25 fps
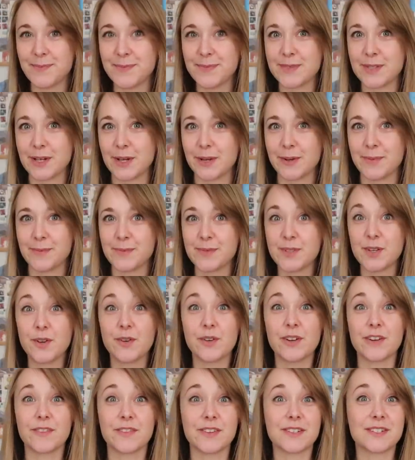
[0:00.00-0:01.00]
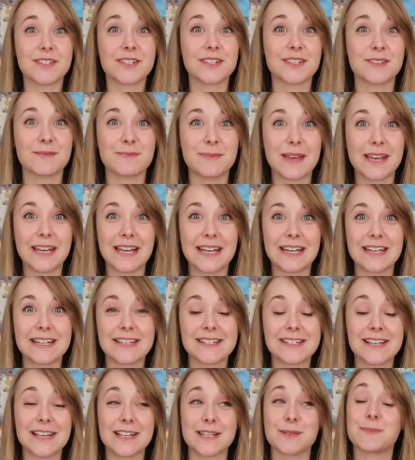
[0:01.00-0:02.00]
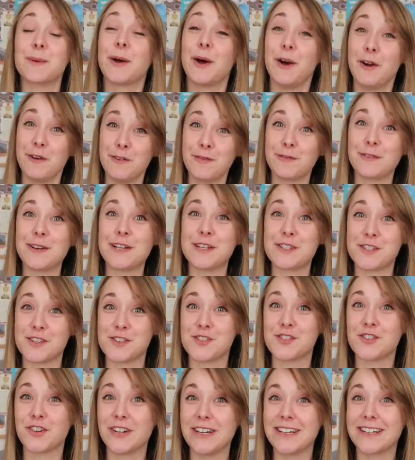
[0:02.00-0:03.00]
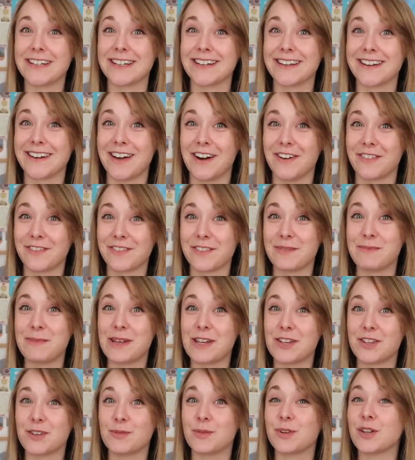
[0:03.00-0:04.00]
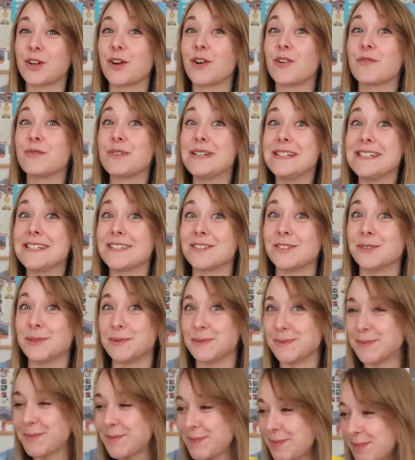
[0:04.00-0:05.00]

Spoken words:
So sorry if this doesn't make any sense, but hopefully it's intriguing enough that make you want to go and read it all.